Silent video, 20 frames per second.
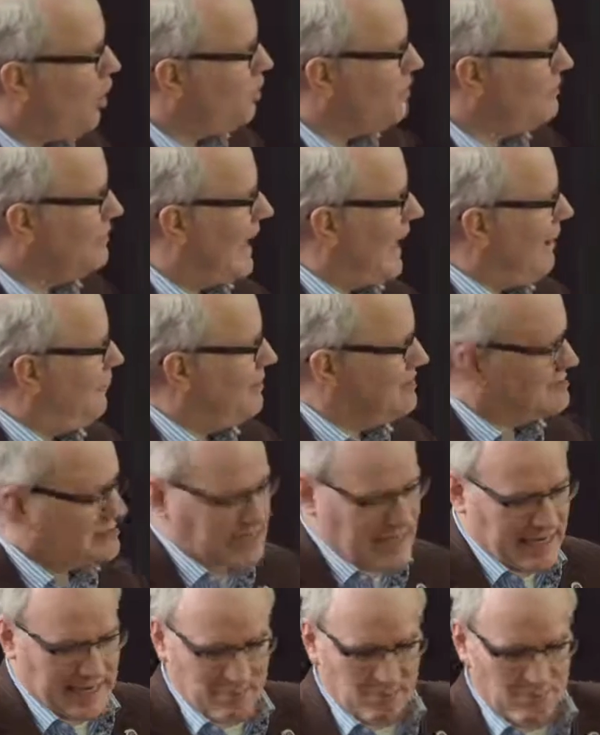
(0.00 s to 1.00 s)
on now, it
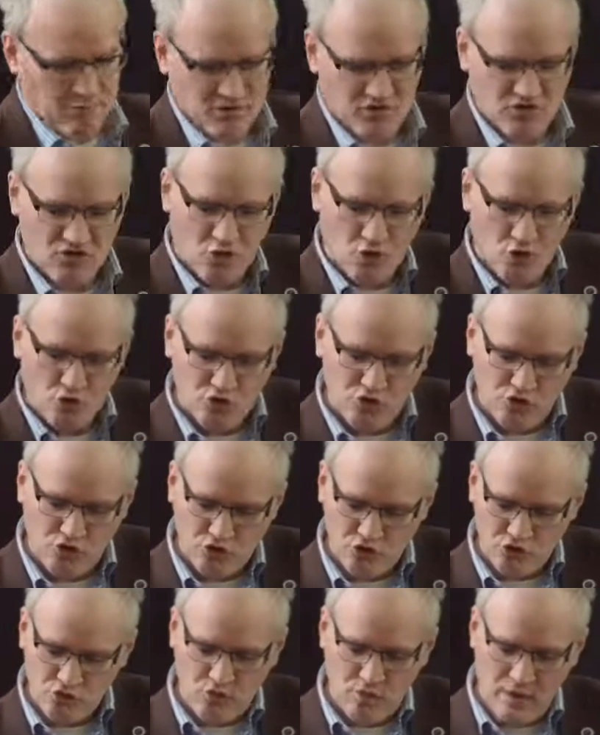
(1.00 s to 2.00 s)
seems,
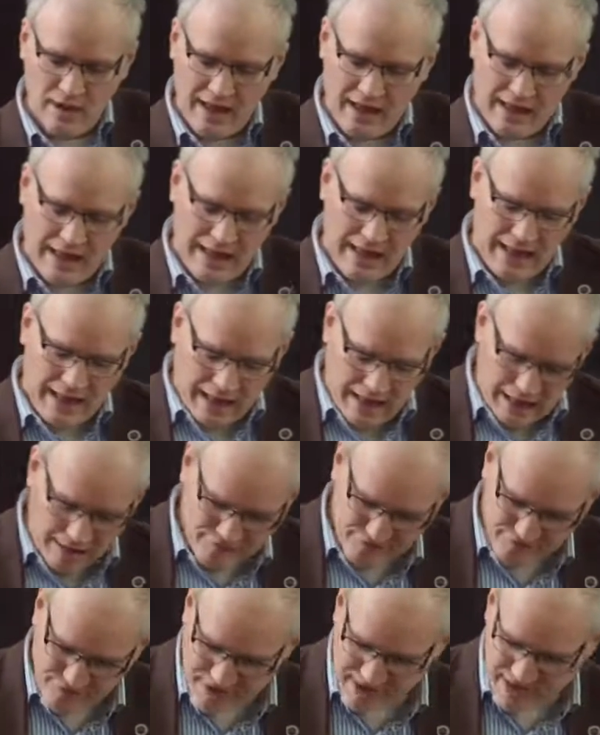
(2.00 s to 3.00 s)
to a
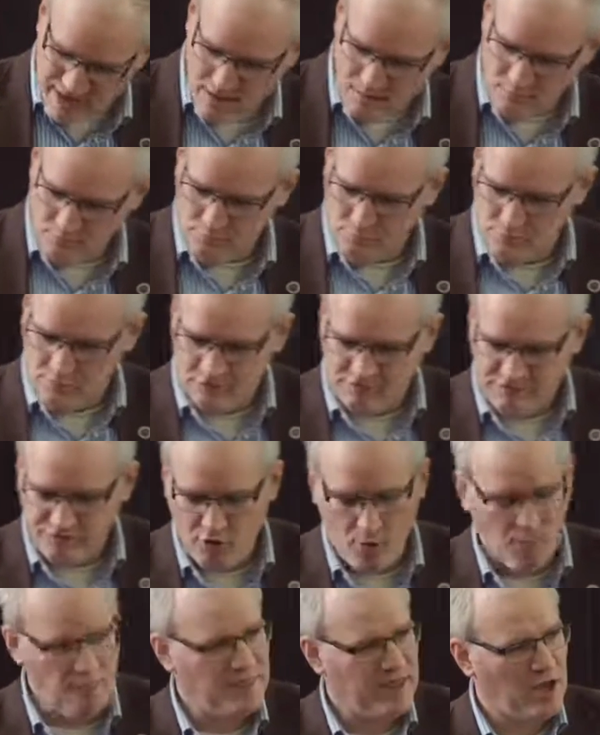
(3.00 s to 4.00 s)
freedom
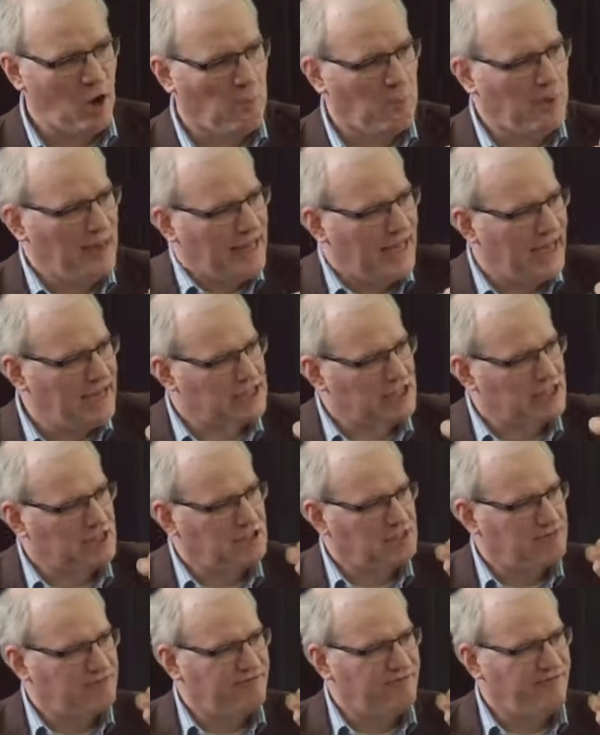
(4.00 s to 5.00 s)
from the
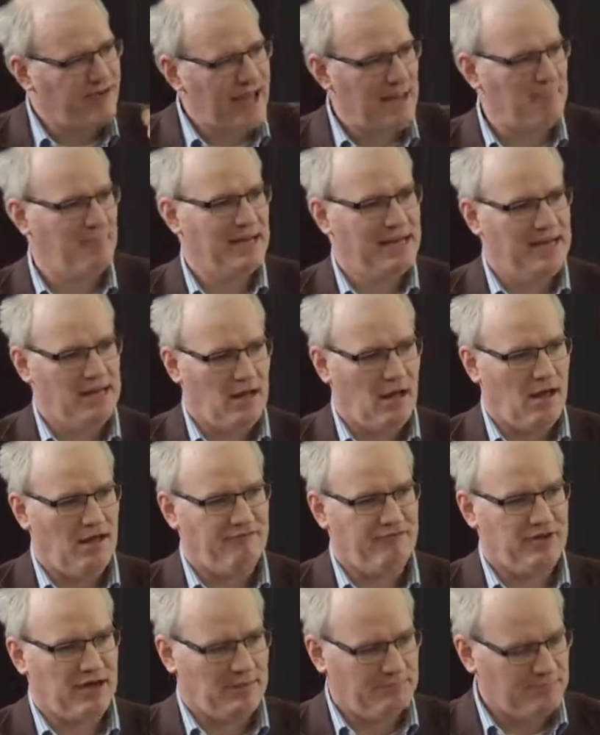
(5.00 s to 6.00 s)
obligations of family
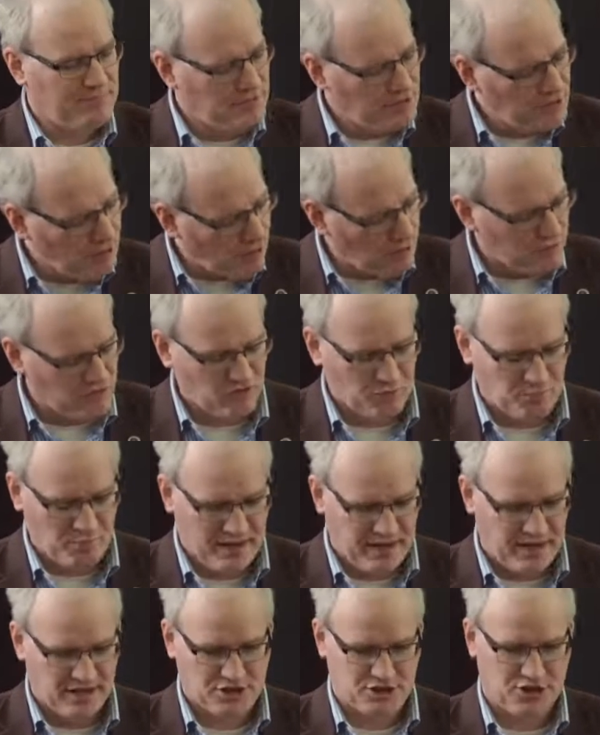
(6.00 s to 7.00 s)
life. You know, Locke's
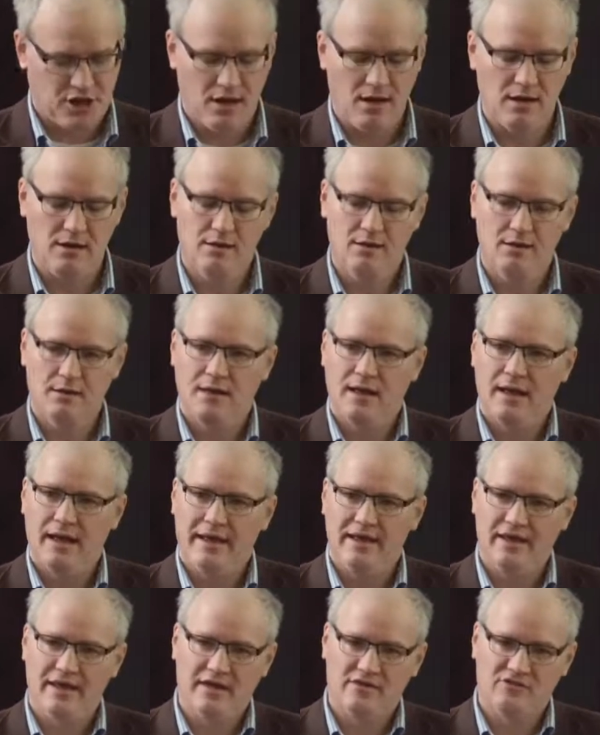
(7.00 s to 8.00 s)
picture
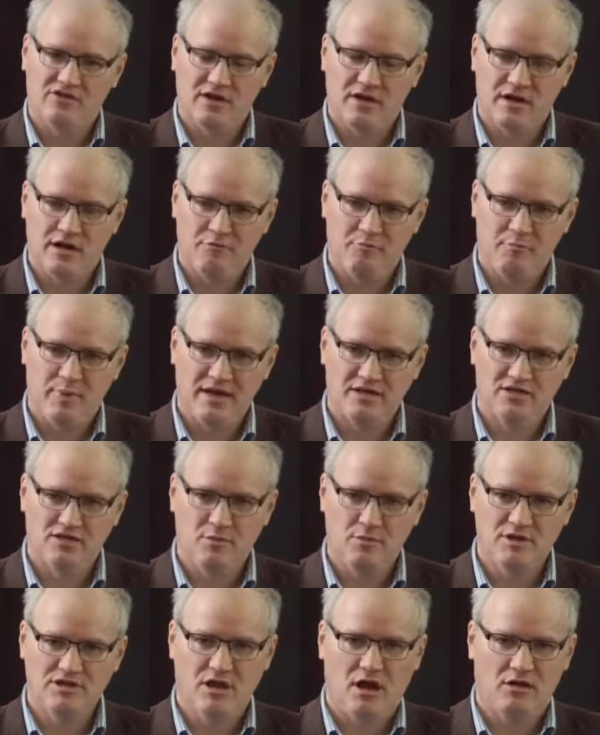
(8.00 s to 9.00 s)
is a kind of picture
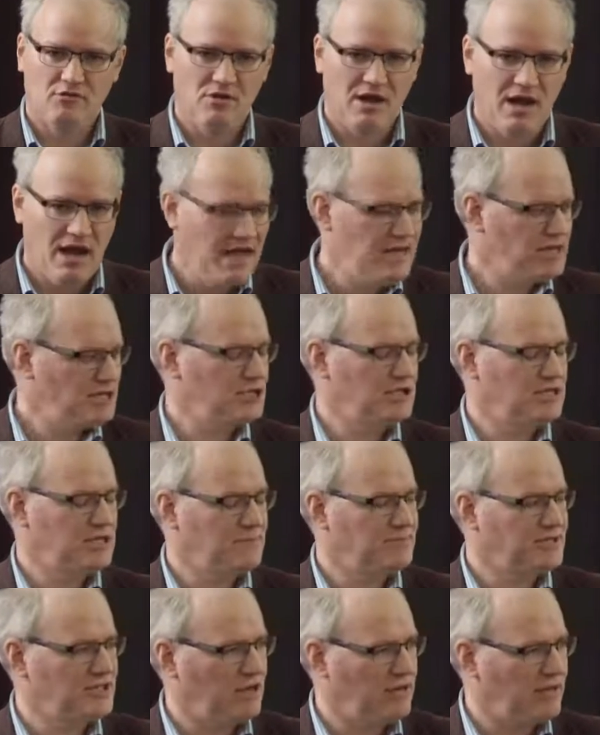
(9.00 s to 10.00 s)
in which our
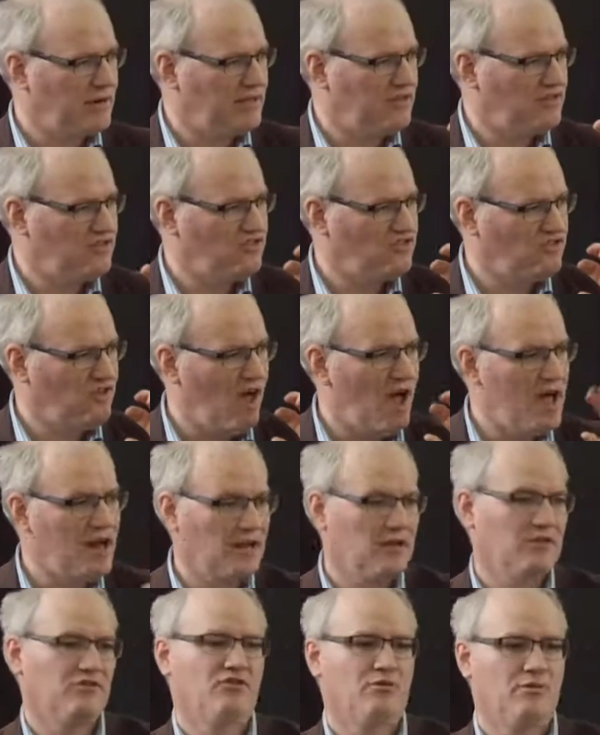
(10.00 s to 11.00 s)
relationships are
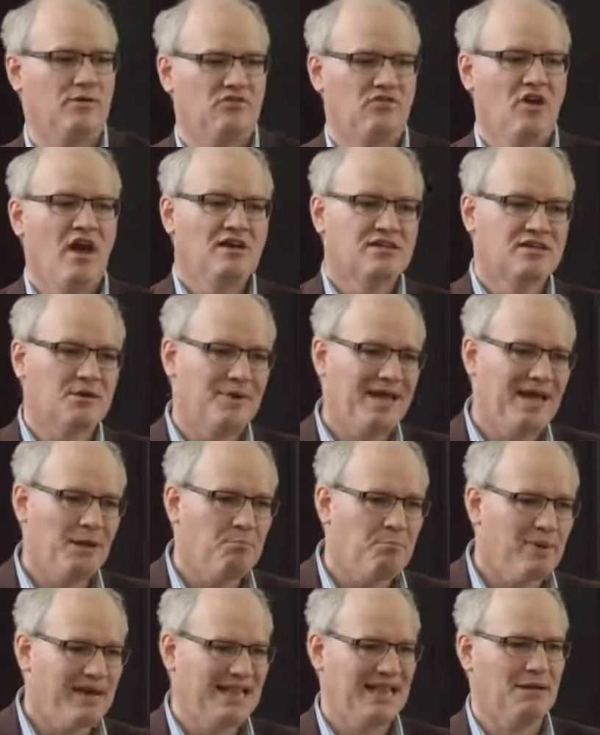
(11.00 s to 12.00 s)
external to us, so we
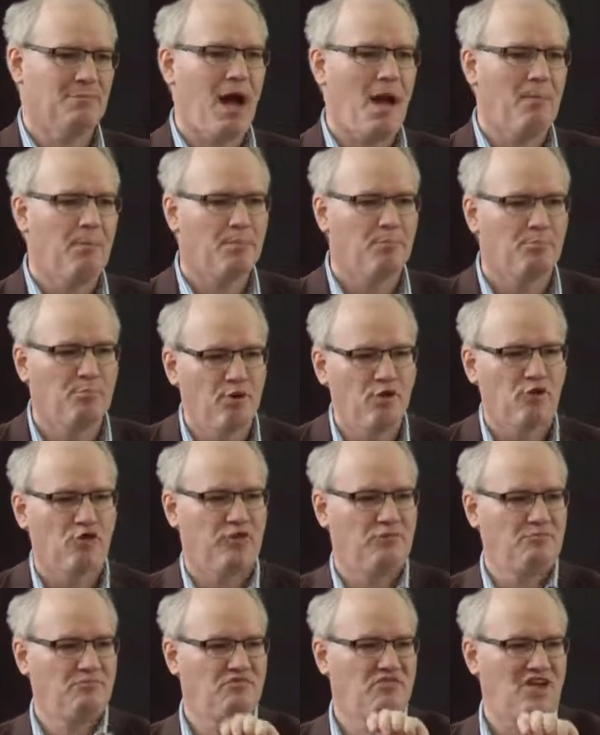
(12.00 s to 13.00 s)
can pick them up and put
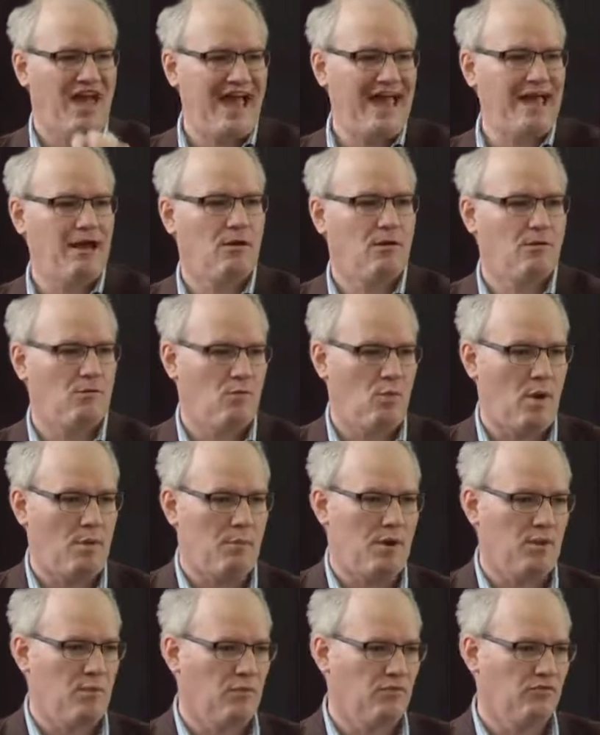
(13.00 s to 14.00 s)
them down when
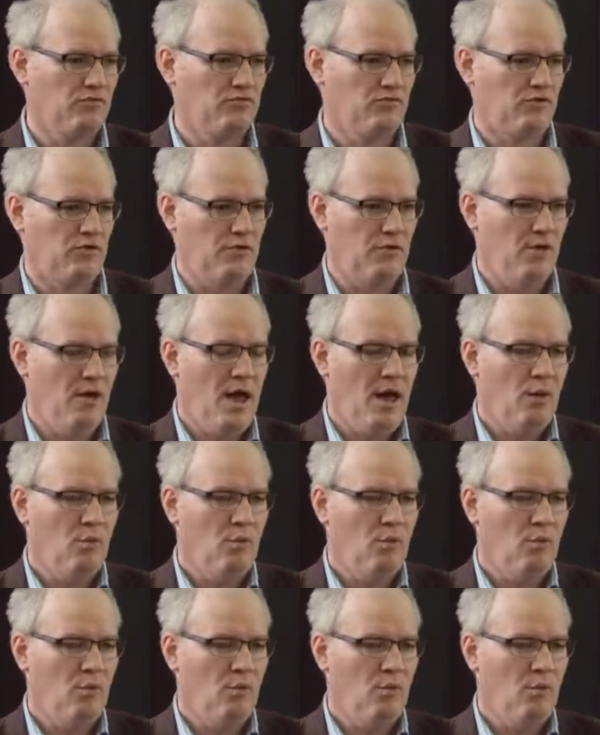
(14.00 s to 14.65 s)
we want to.